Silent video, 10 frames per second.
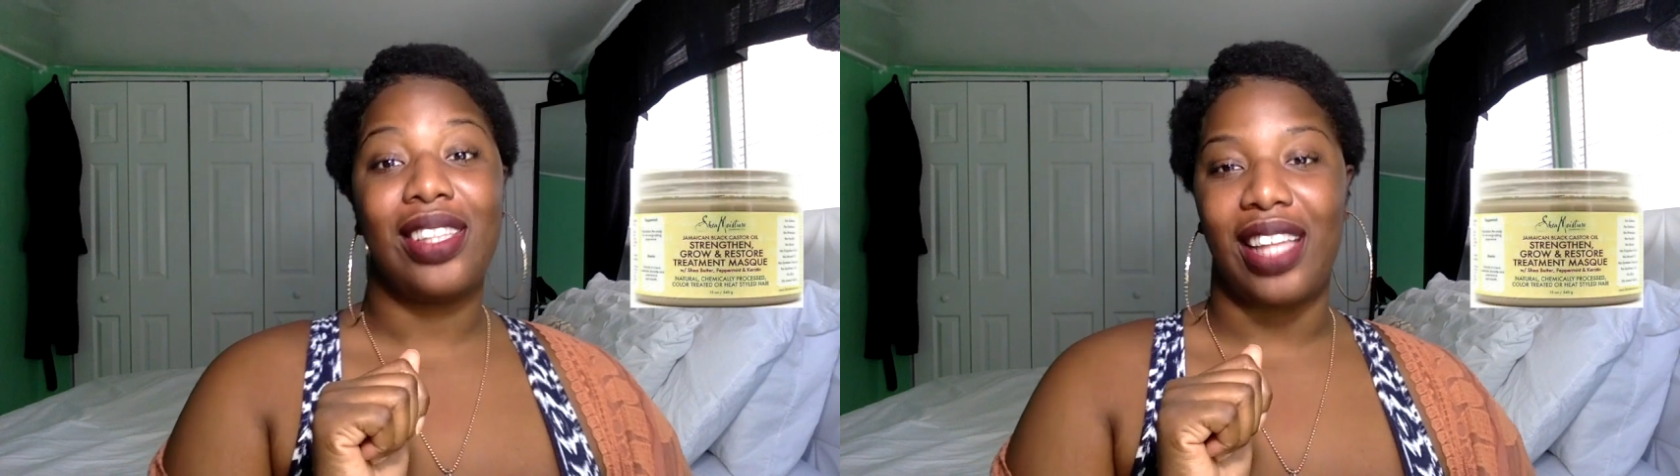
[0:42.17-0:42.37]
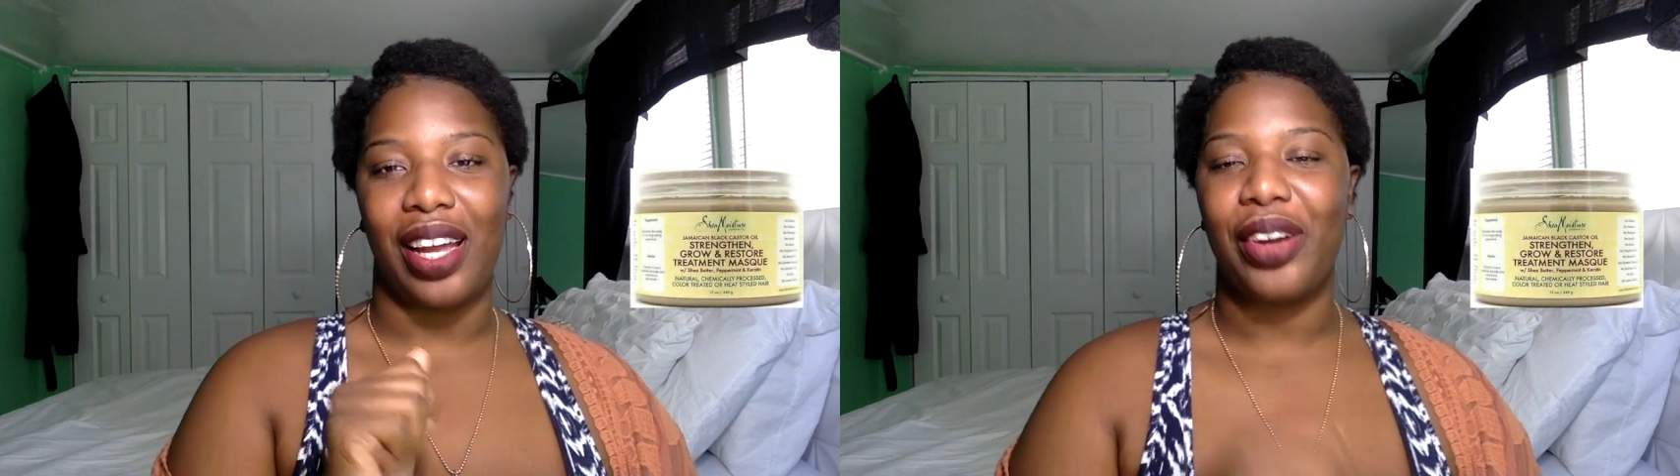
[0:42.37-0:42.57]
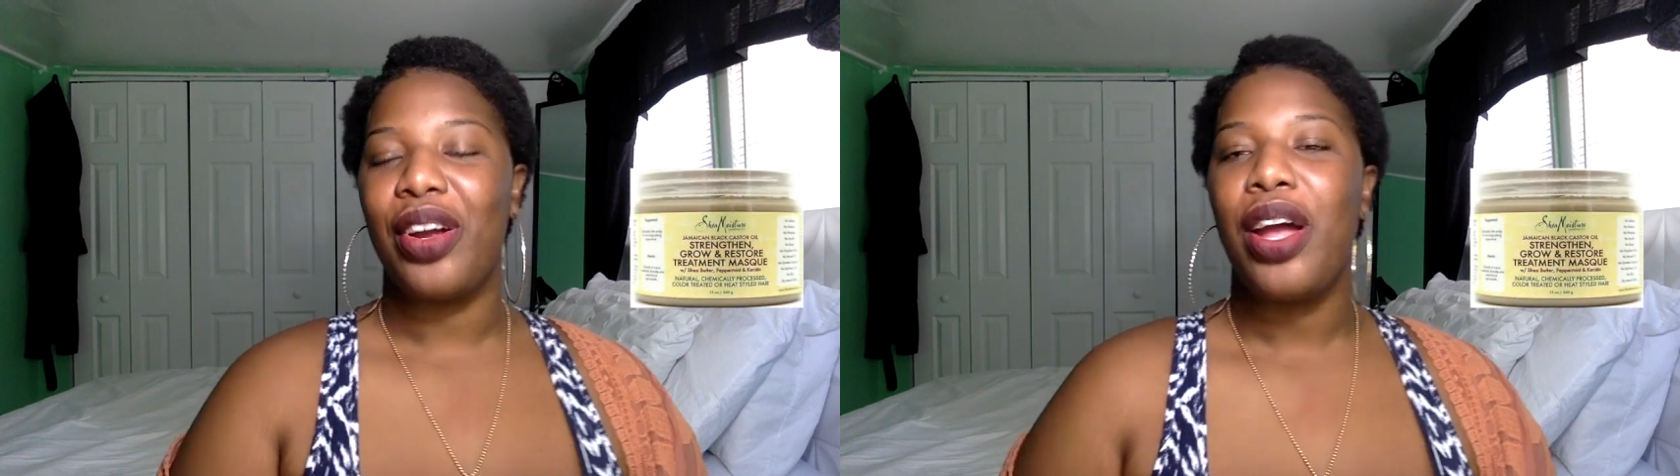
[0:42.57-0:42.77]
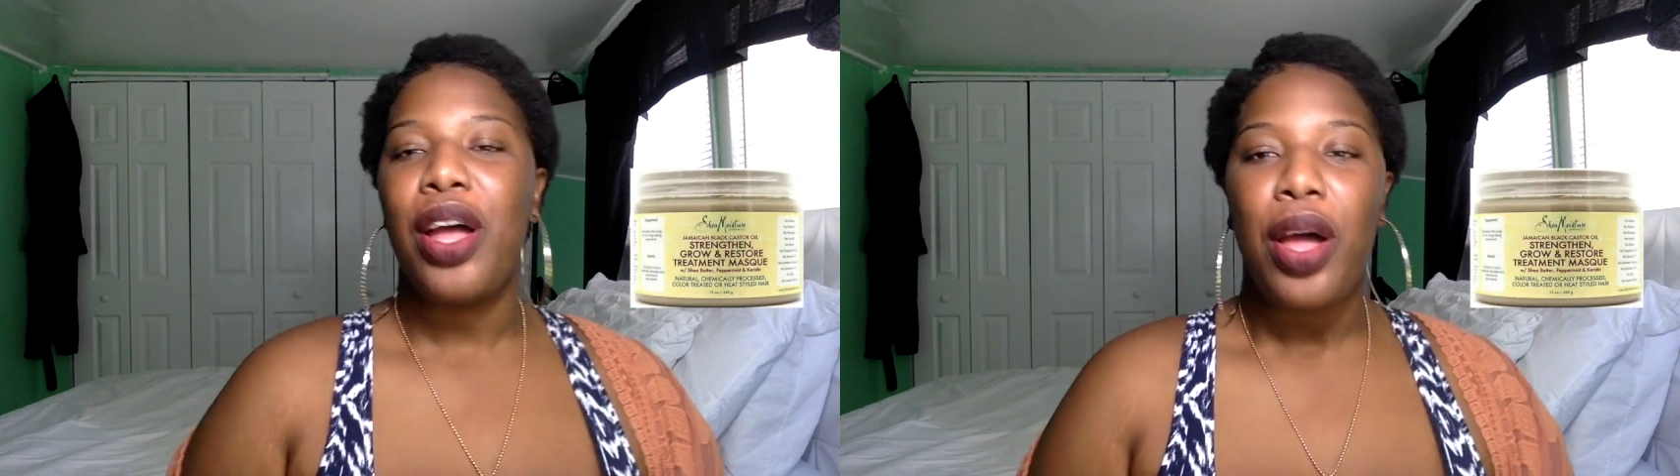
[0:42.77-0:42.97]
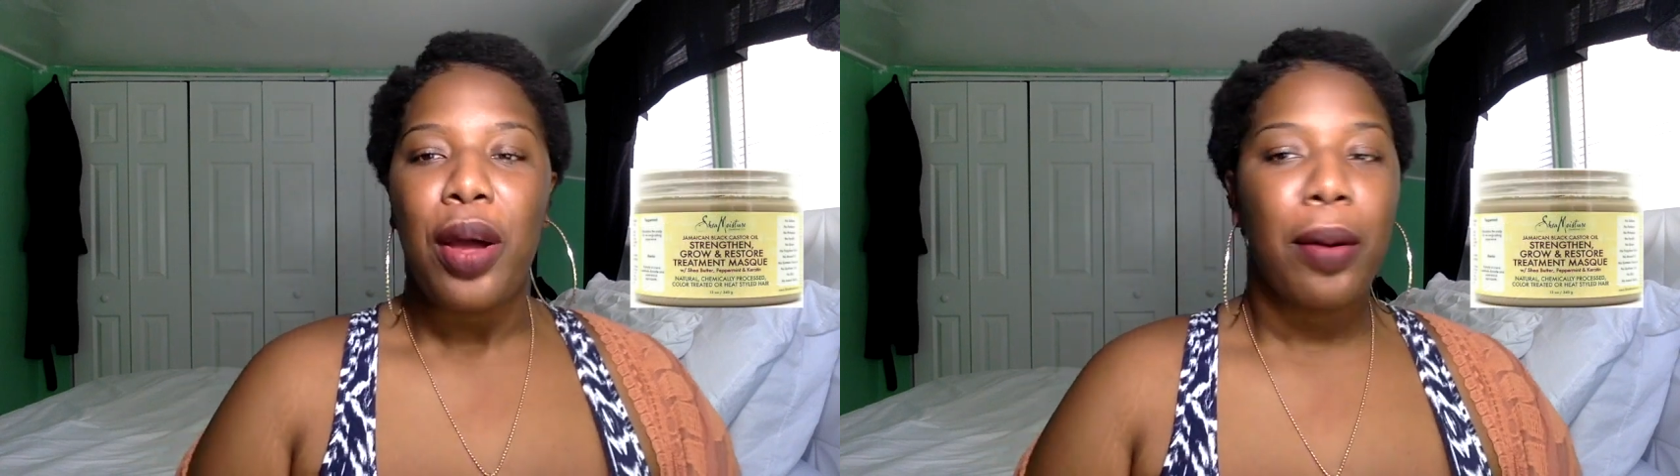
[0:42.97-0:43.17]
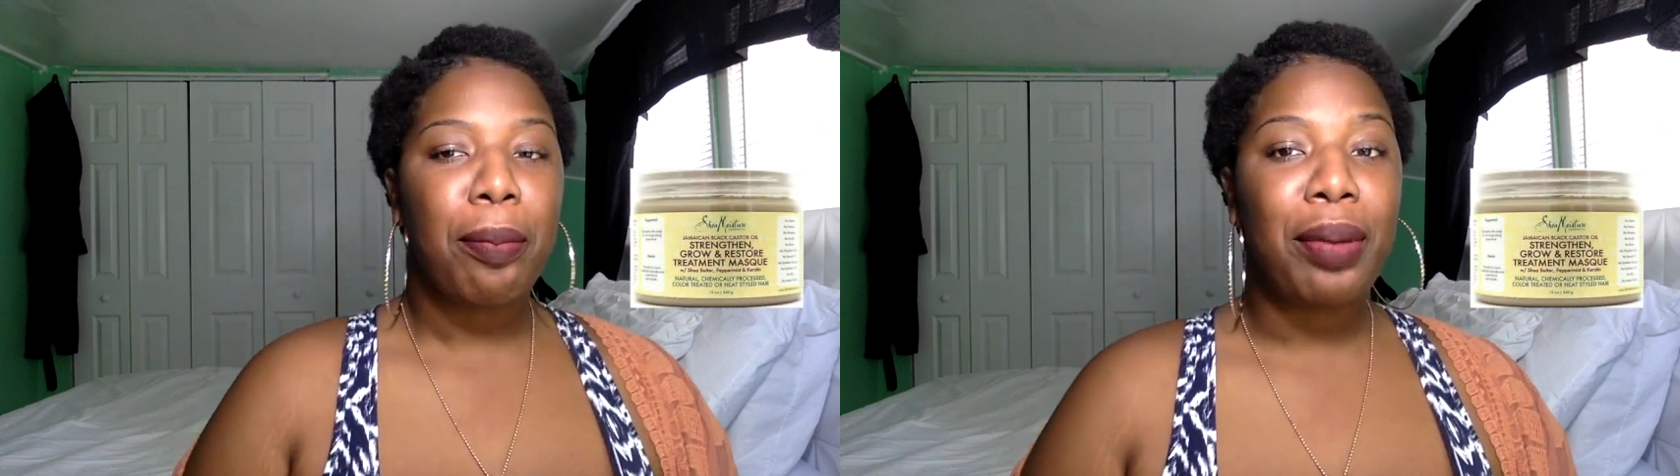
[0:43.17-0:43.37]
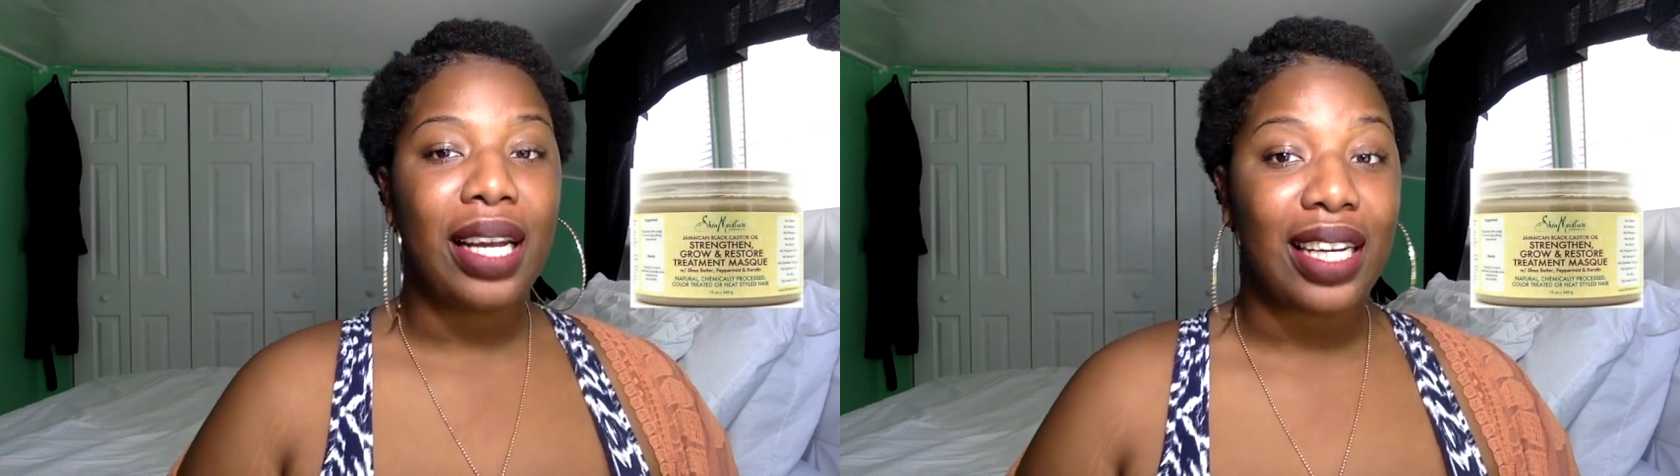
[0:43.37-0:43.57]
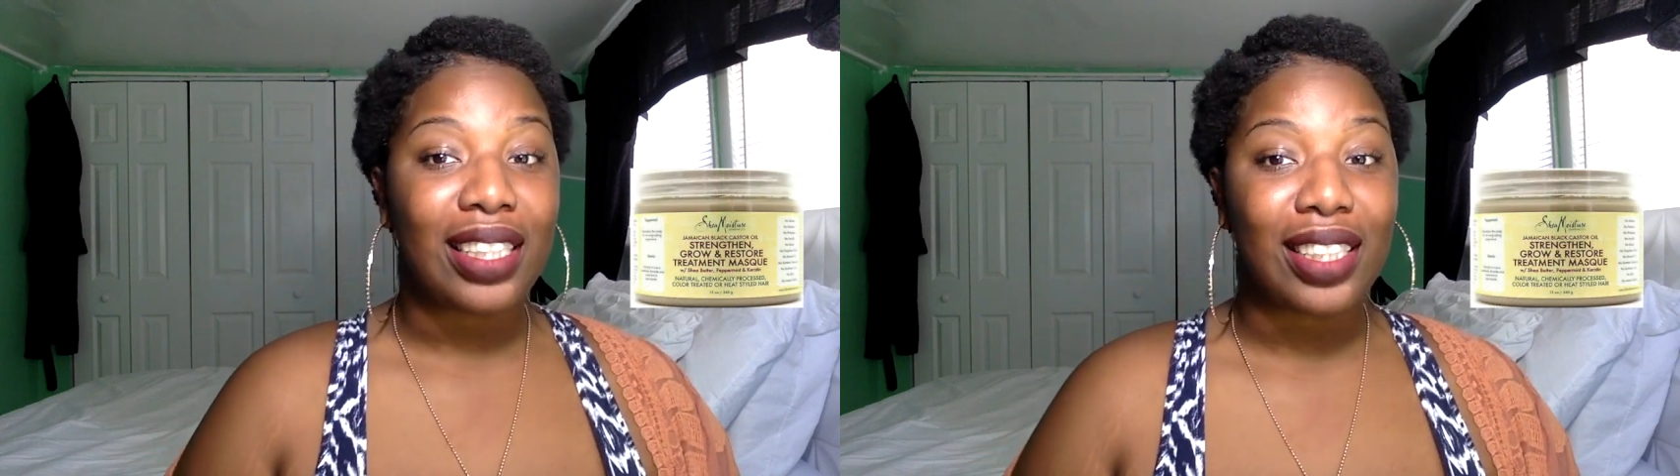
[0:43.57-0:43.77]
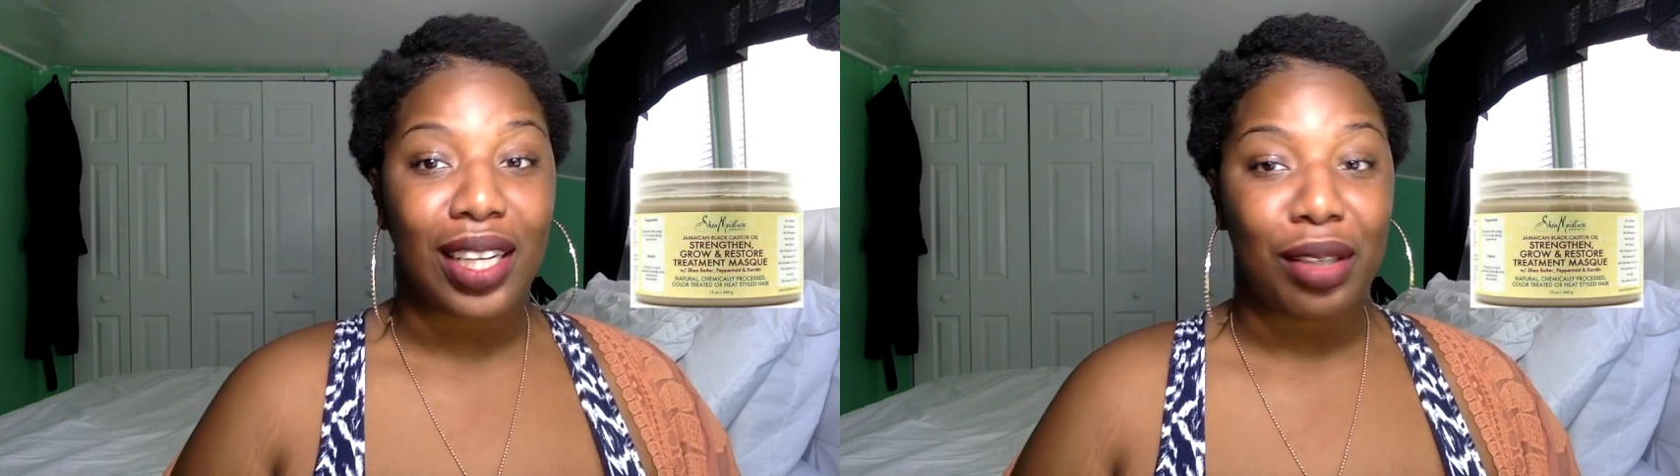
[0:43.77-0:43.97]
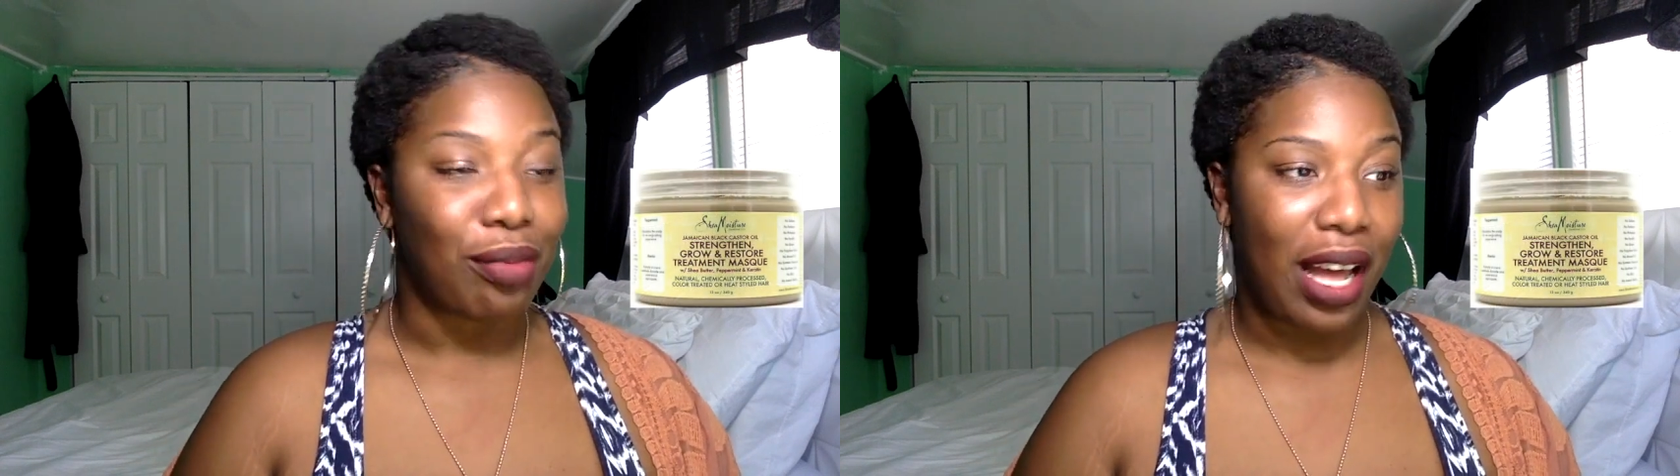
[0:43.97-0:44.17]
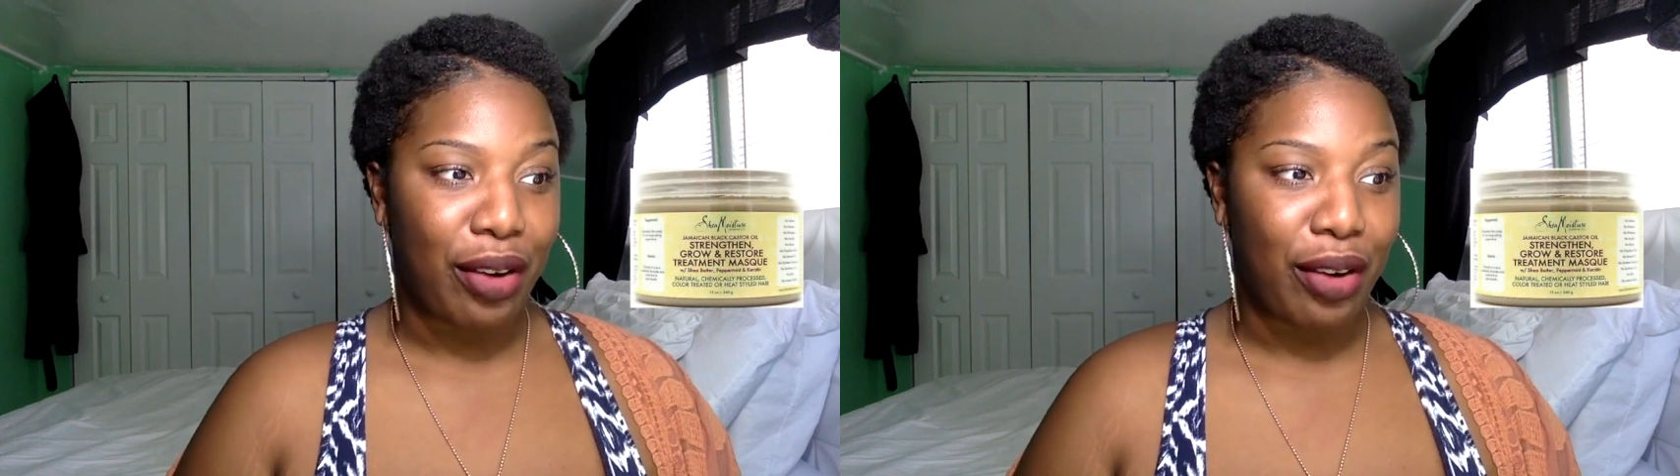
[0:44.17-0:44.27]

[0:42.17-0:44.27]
there because I